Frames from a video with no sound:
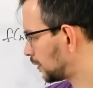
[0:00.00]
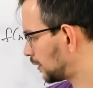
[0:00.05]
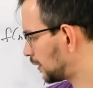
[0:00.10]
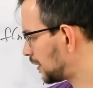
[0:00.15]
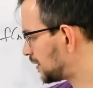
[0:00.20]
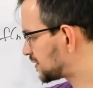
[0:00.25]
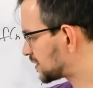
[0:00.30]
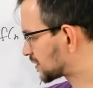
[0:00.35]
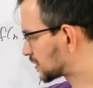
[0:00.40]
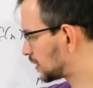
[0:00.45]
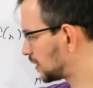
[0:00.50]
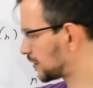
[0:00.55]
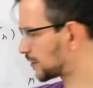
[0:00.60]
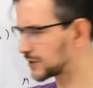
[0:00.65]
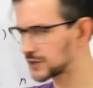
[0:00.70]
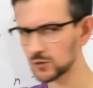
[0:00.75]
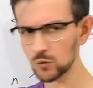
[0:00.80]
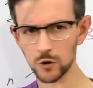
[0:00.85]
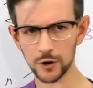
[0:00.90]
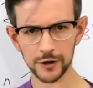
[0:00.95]
Is it clear
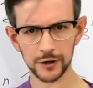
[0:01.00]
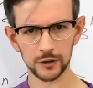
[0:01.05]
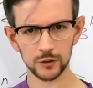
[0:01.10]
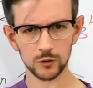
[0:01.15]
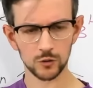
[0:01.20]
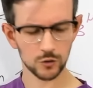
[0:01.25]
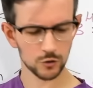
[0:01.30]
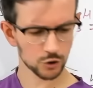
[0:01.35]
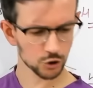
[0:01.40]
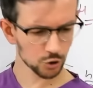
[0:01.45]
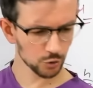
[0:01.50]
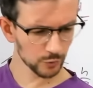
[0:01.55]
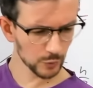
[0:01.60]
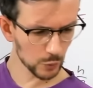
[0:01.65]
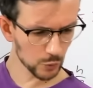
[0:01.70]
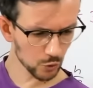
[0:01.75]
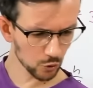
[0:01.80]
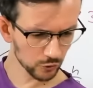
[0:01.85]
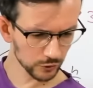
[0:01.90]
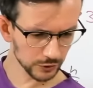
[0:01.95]
it's working, or should
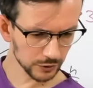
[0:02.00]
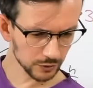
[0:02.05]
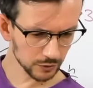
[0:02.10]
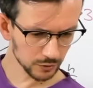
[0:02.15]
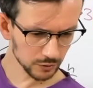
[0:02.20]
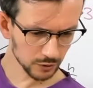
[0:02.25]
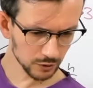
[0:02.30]
we prove it?